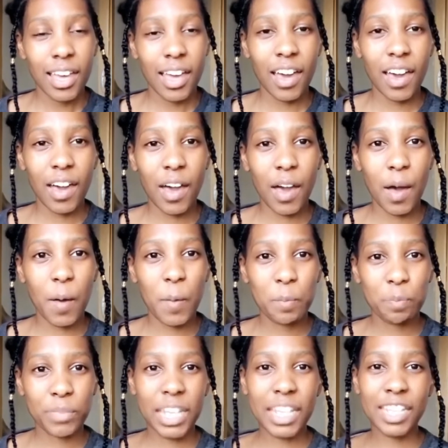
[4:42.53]

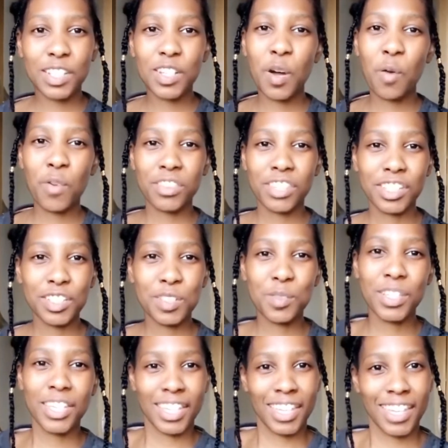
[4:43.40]
And you know, when the
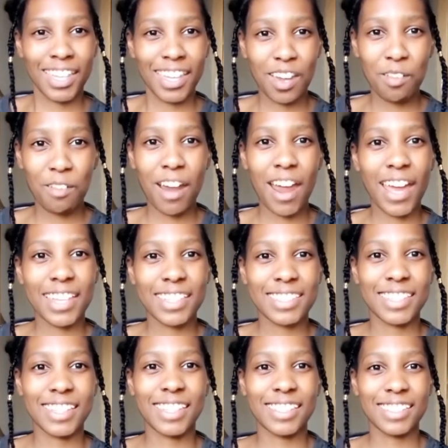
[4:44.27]
new year
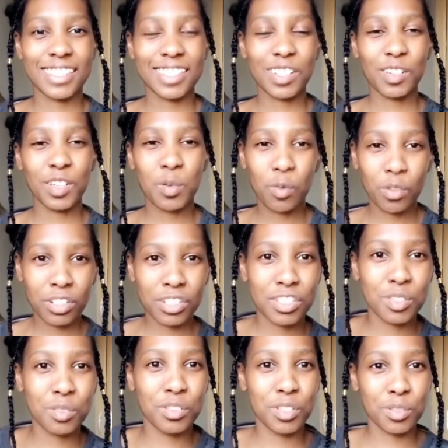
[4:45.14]
arises, you know, you want to
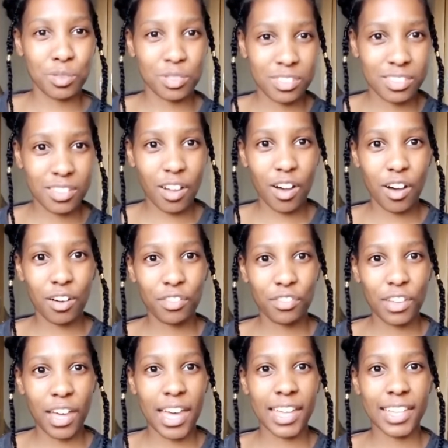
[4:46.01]
do new
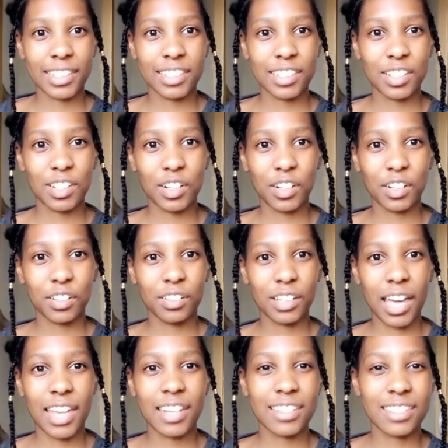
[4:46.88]
stuff and, you know,
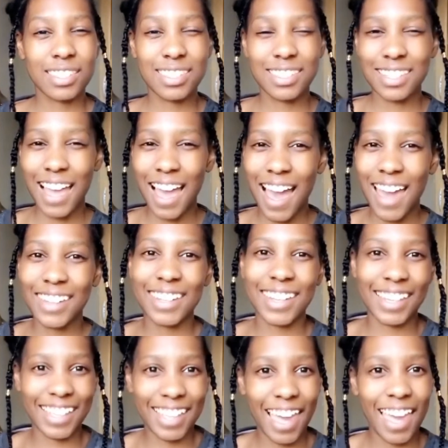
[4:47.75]
kind of start
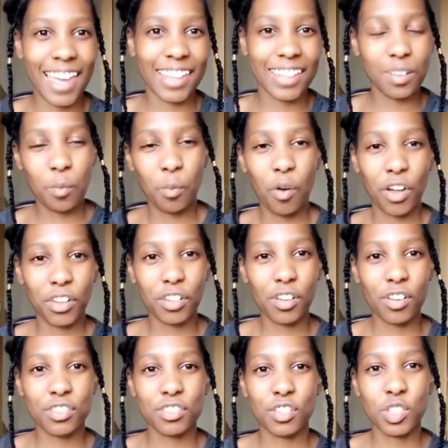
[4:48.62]
again and
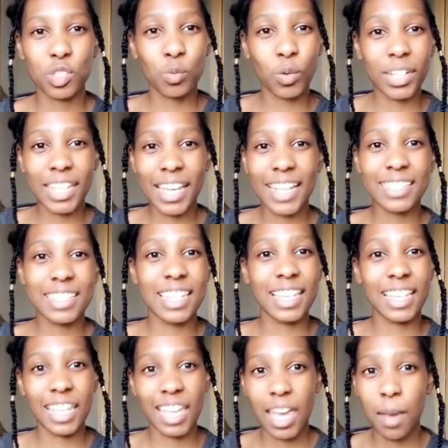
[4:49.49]
whatnot. So
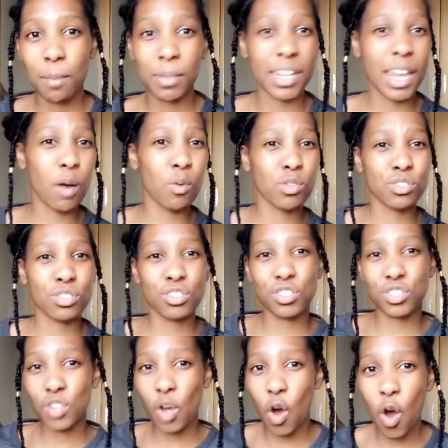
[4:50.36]
2018 came and I was
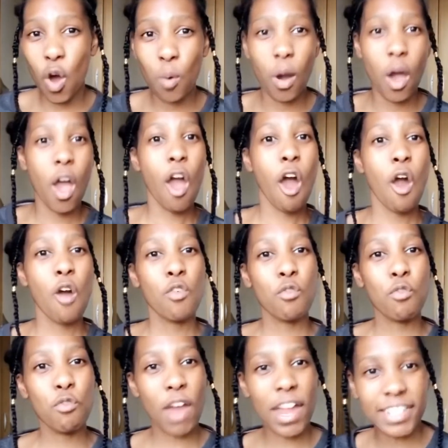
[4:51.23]
so
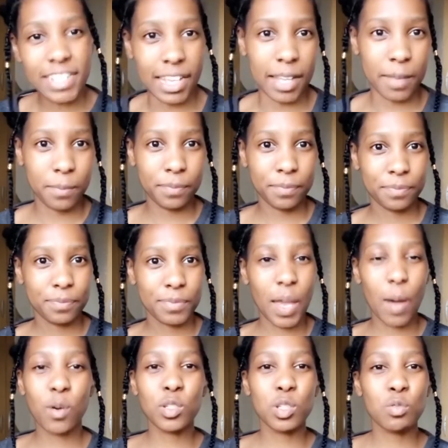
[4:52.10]
ready.
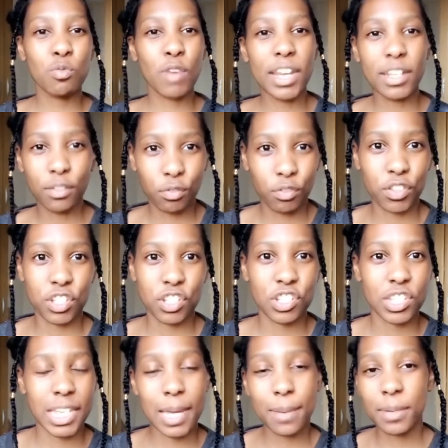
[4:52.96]
I was ready for
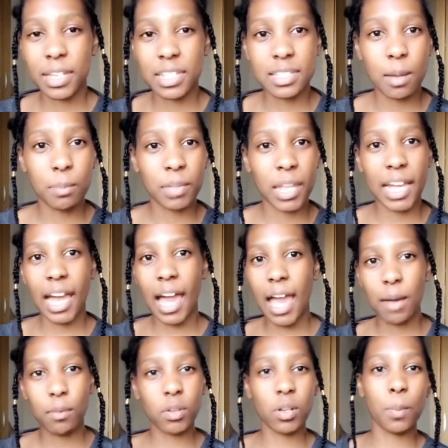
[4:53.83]
this year because I'm like,
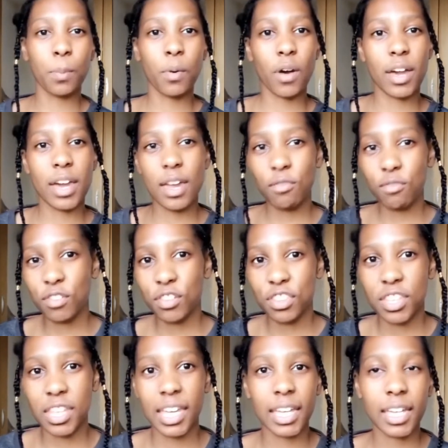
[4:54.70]
I'm going to put
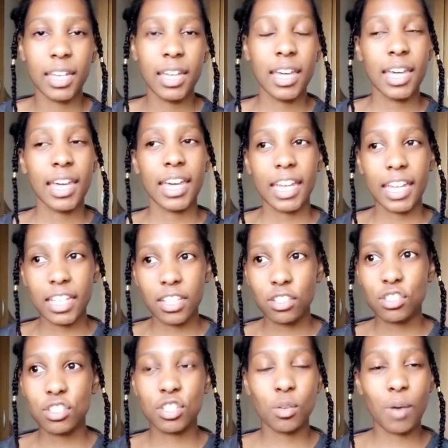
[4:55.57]
everything
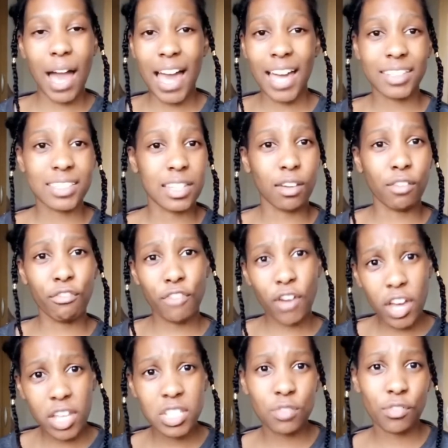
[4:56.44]
into acting.
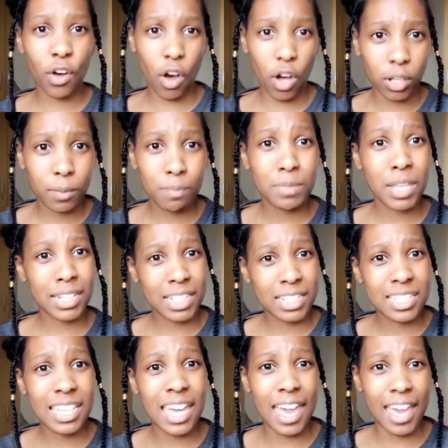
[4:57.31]
First of all, I
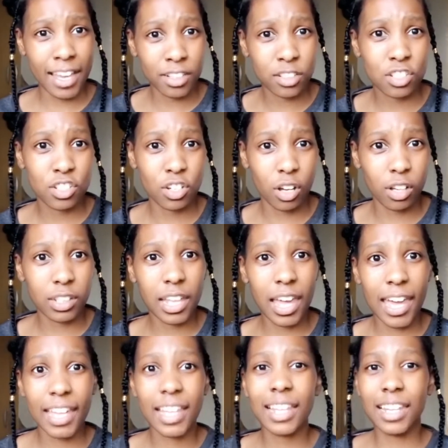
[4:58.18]
need to get a headshot.
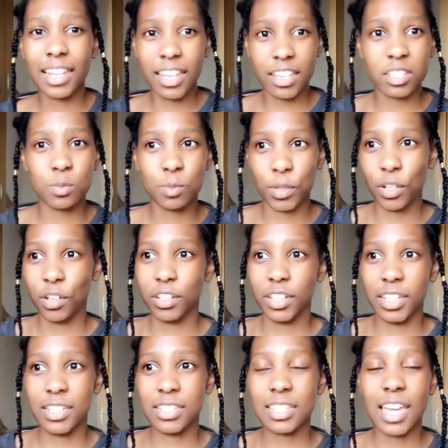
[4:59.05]
Like, let's be
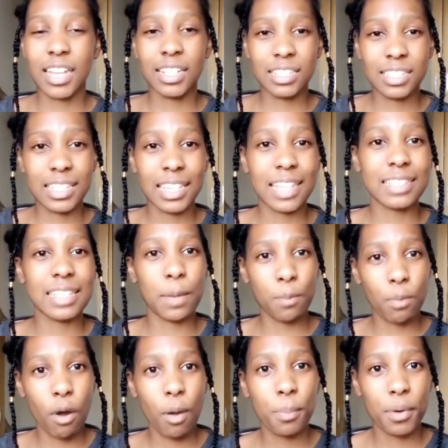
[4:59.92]
honest, I need to get a
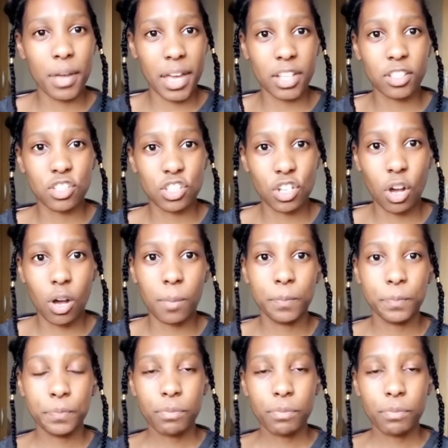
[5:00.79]
proper headshot.